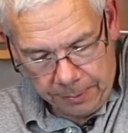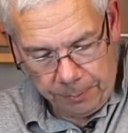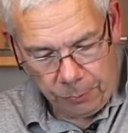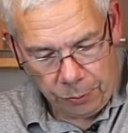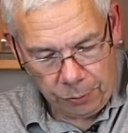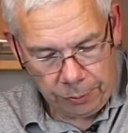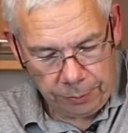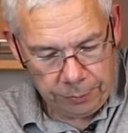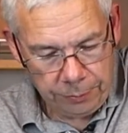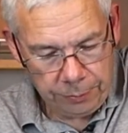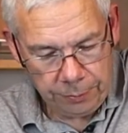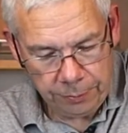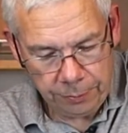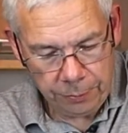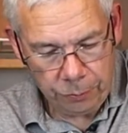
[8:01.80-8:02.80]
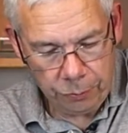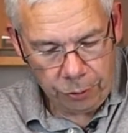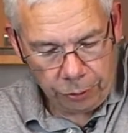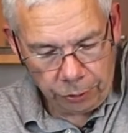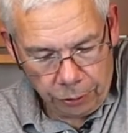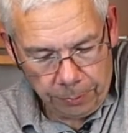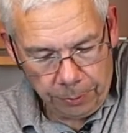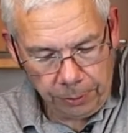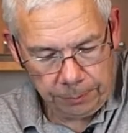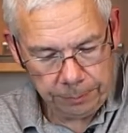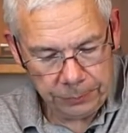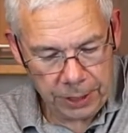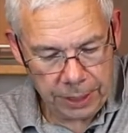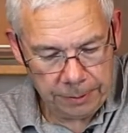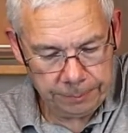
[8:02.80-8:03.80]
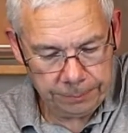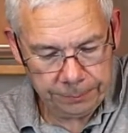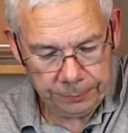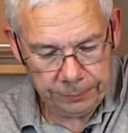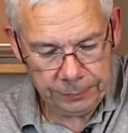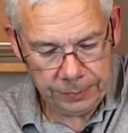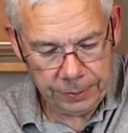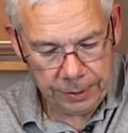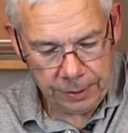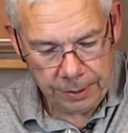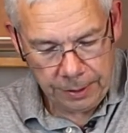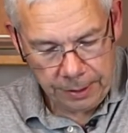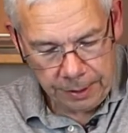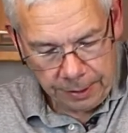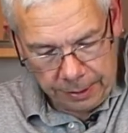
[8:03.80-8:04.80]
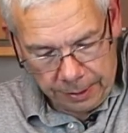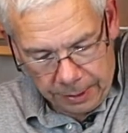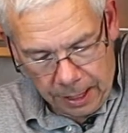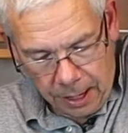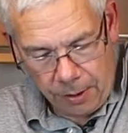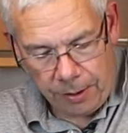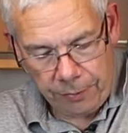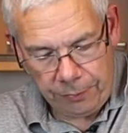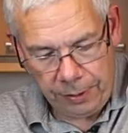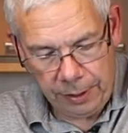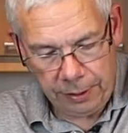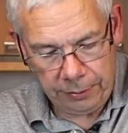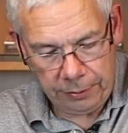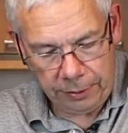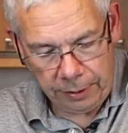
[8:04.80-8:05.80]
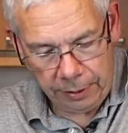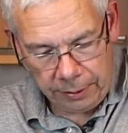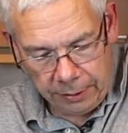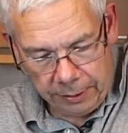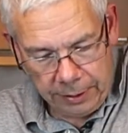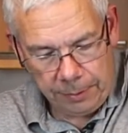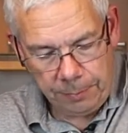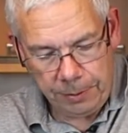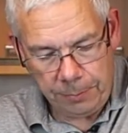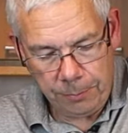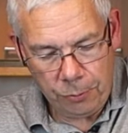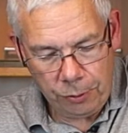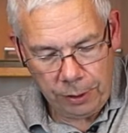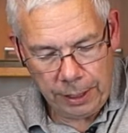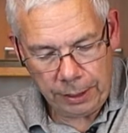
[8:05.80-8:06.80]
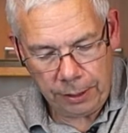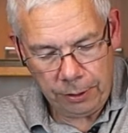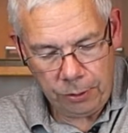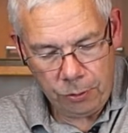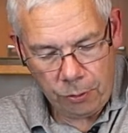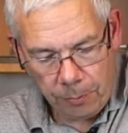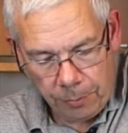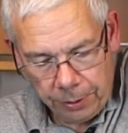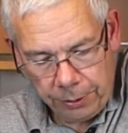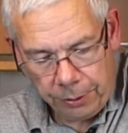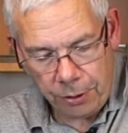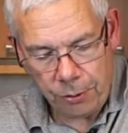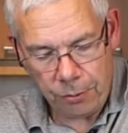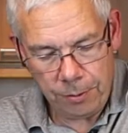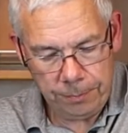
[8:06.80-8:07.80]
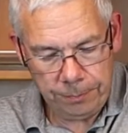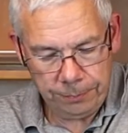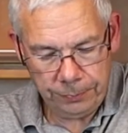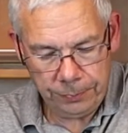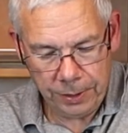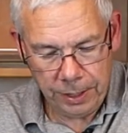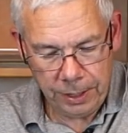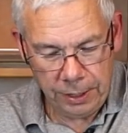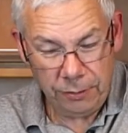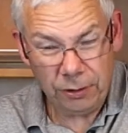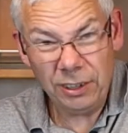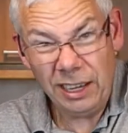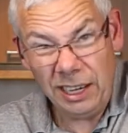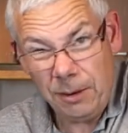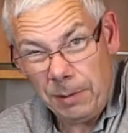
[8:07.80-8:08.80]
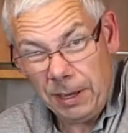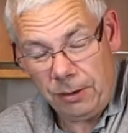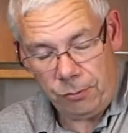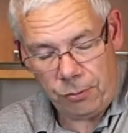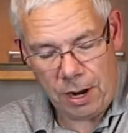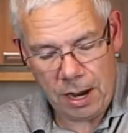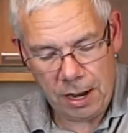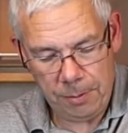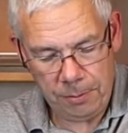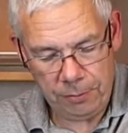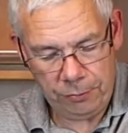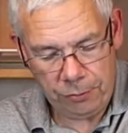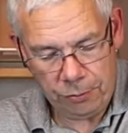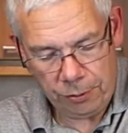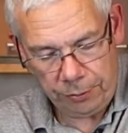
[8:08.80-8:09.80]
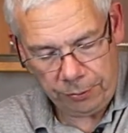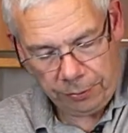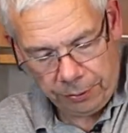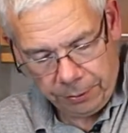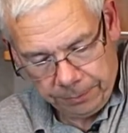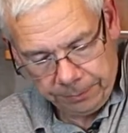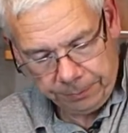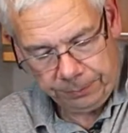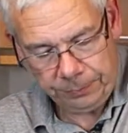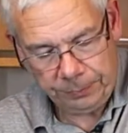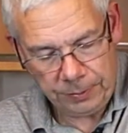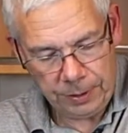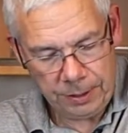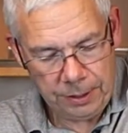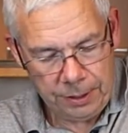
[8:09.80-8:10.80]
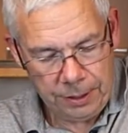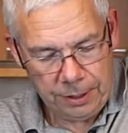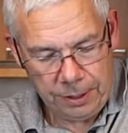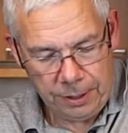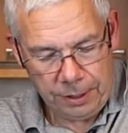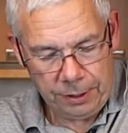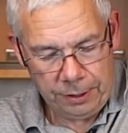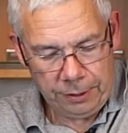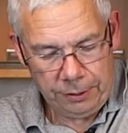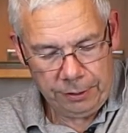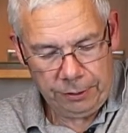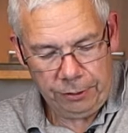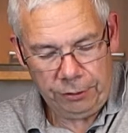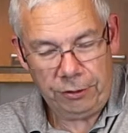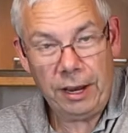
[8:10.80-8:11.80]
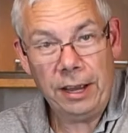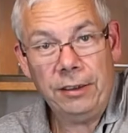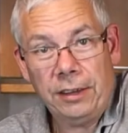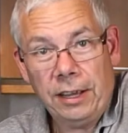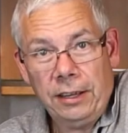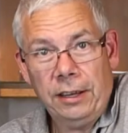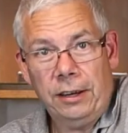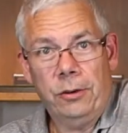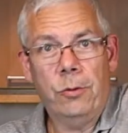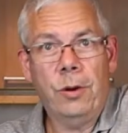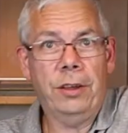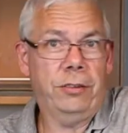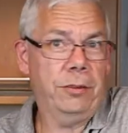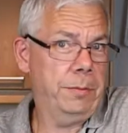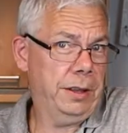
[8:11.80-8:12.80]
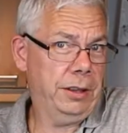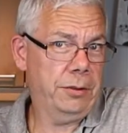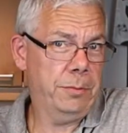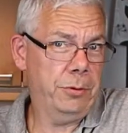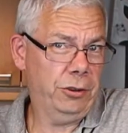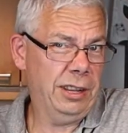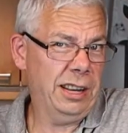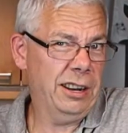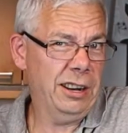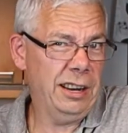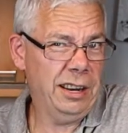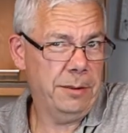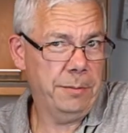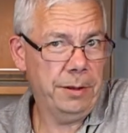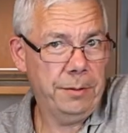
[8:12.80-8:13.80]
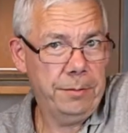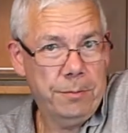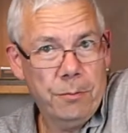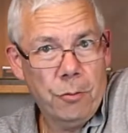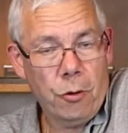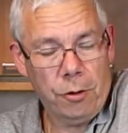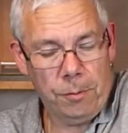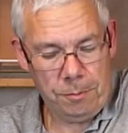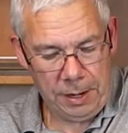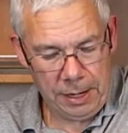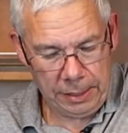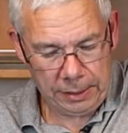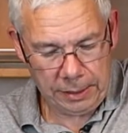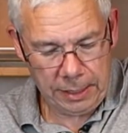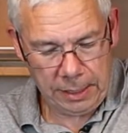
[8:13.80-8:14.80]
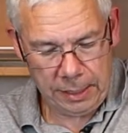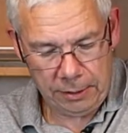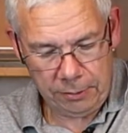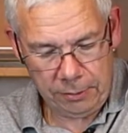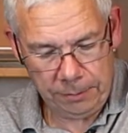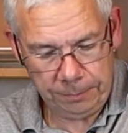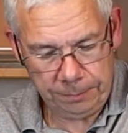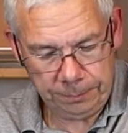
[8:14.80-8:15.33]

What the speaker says: more workable. Yeah. Now I feel it get a little bit more like a normal dough. Was a little bit dry before, so I'm gonna change that in the recipe to put in a little bit more milk in it.